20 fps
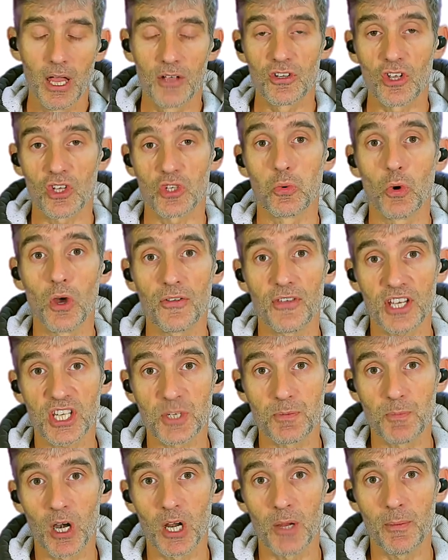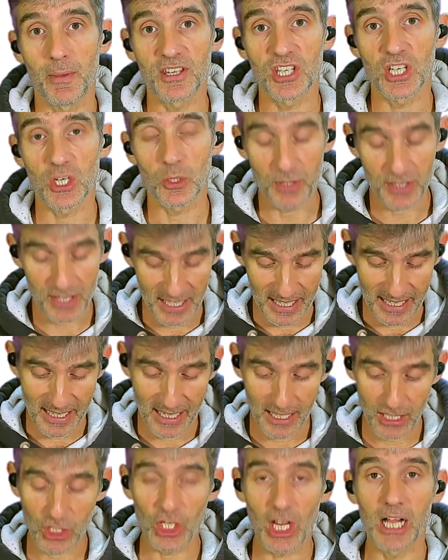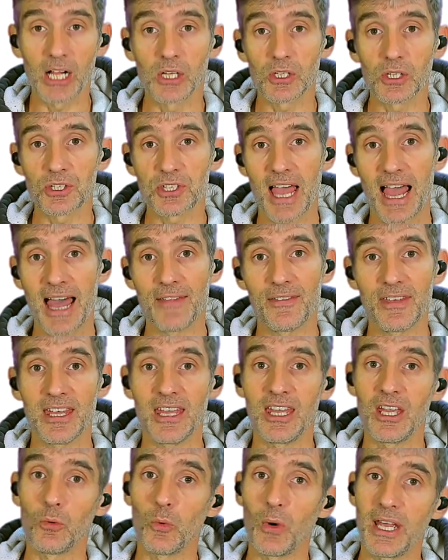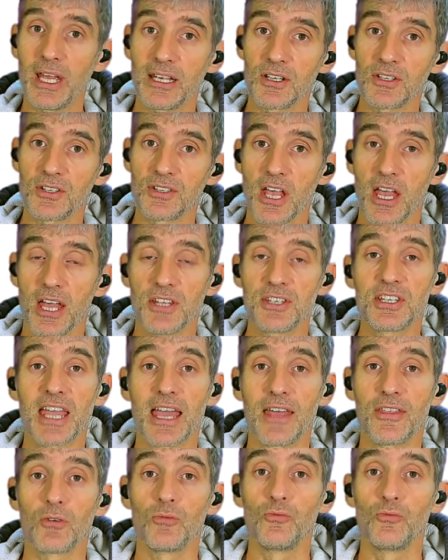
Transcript: So it's worth experimenting with the ear gels and the ear wings to get the